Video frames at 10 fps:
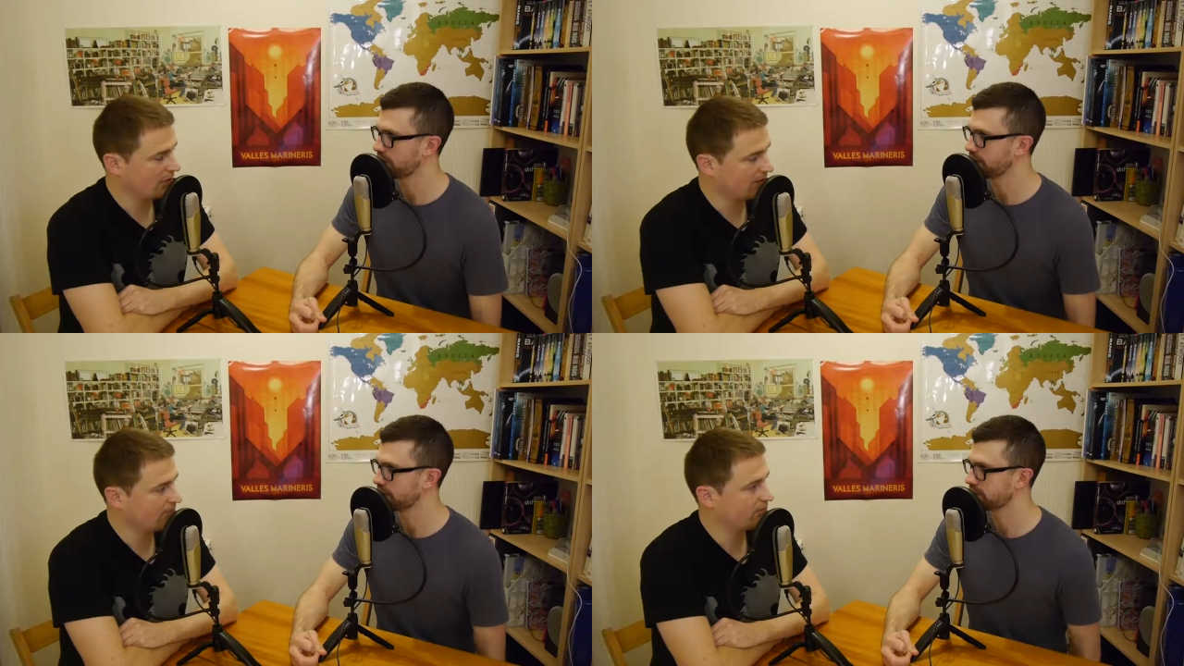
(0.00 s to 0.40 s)

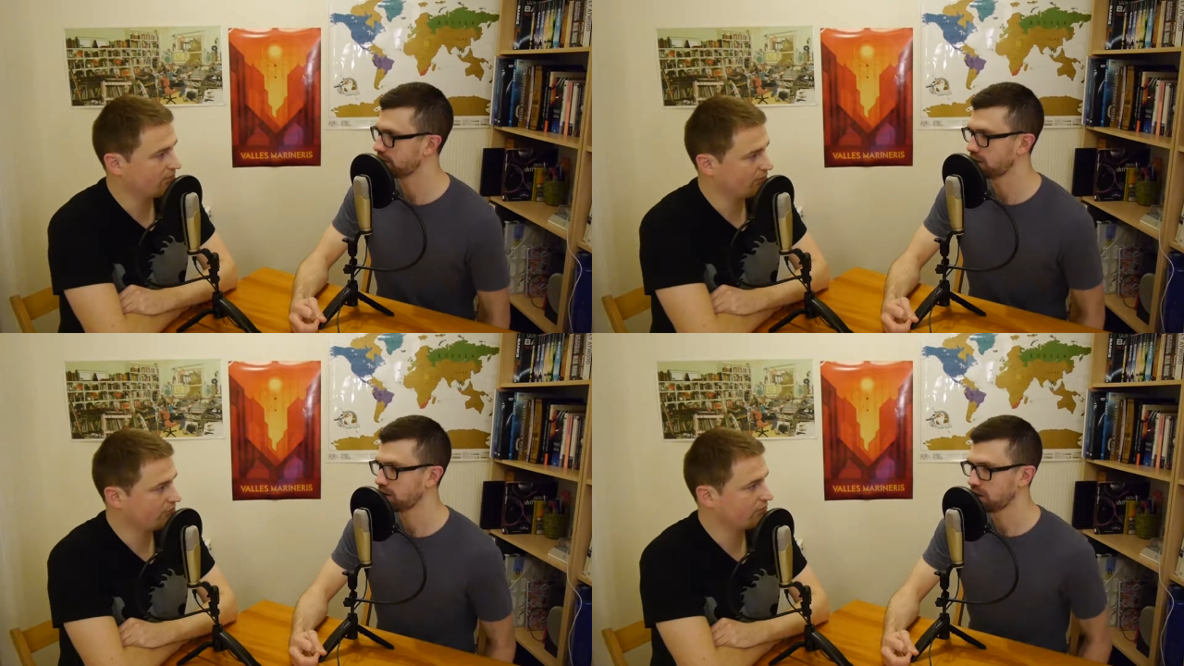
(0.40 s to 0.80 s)
Speaker 1: and
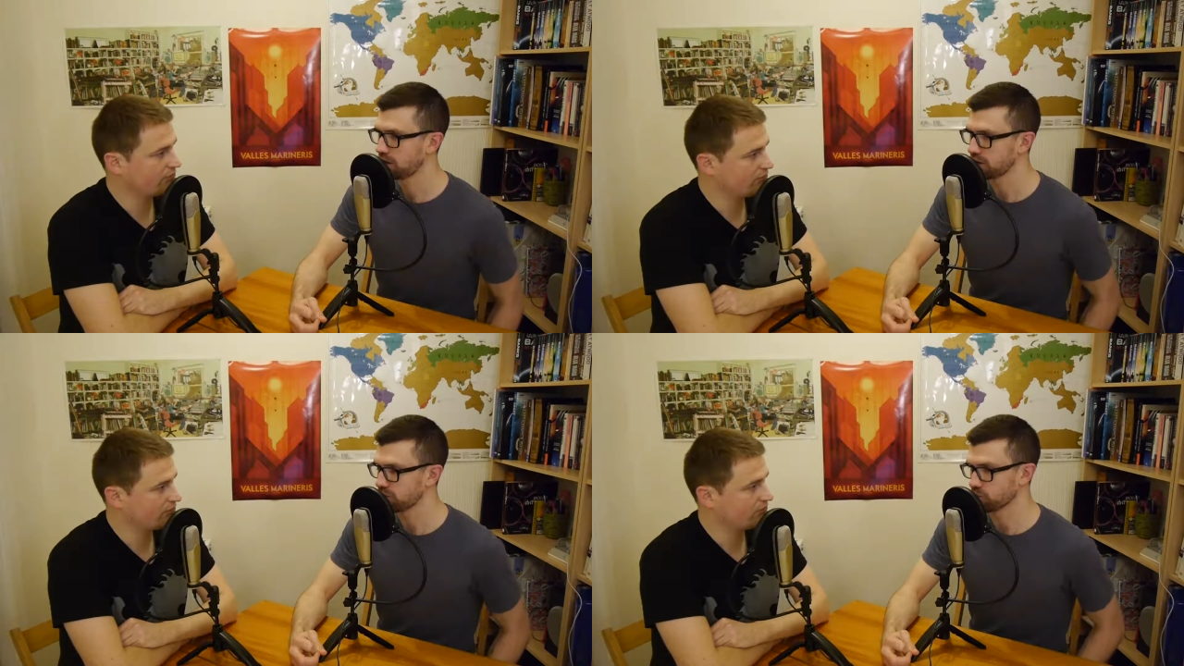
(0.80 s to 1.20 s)

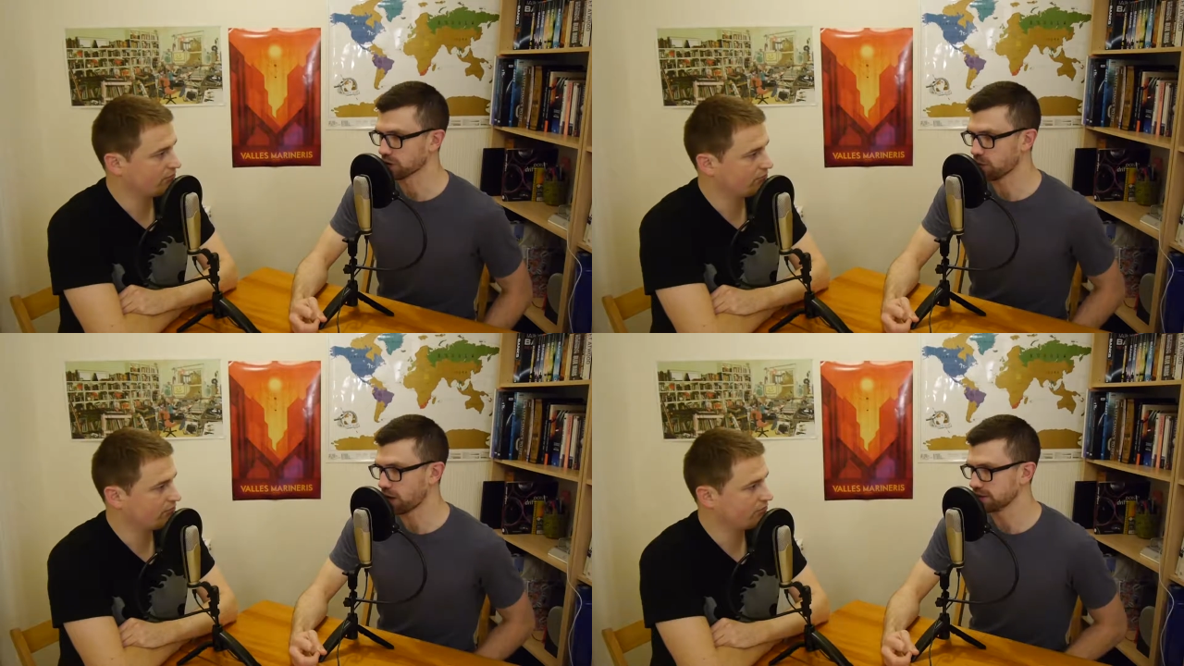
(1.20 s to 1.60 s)

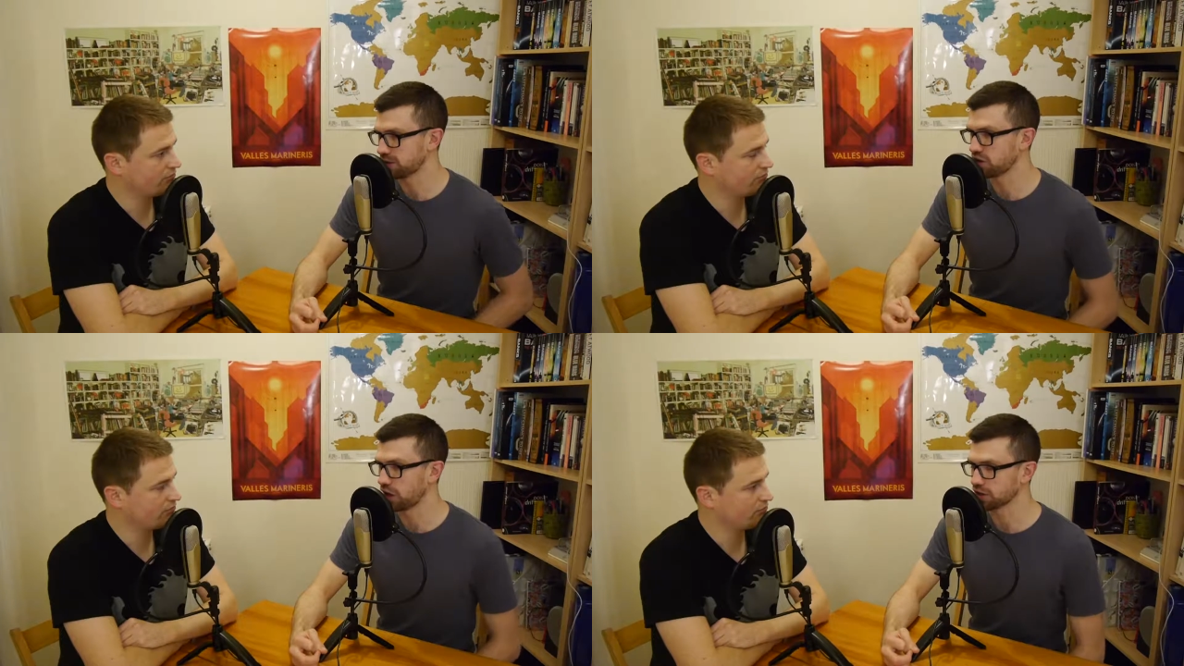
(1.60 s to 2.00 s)
requires
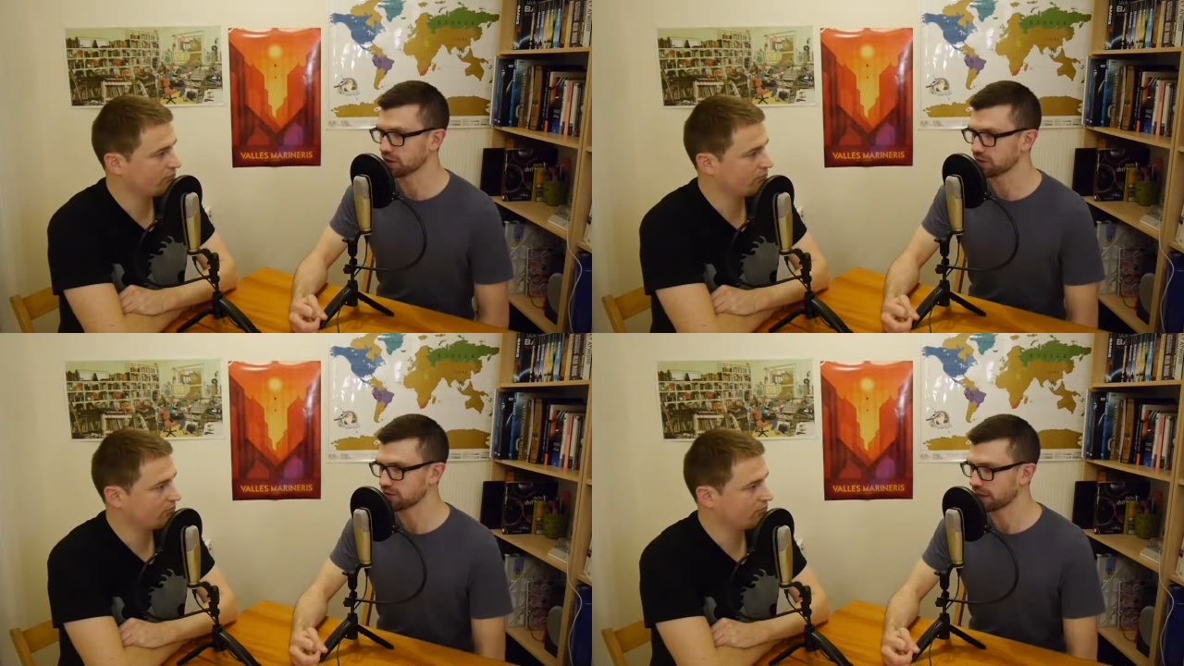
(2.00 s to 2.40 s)
such
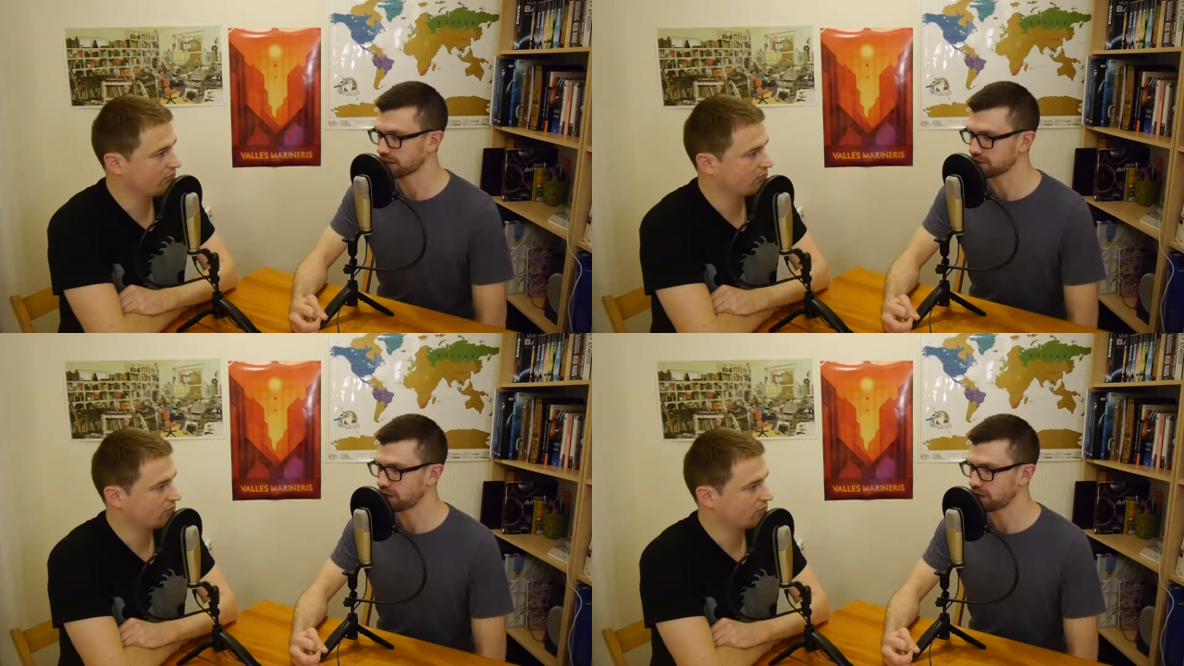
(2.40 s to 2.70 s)
a like a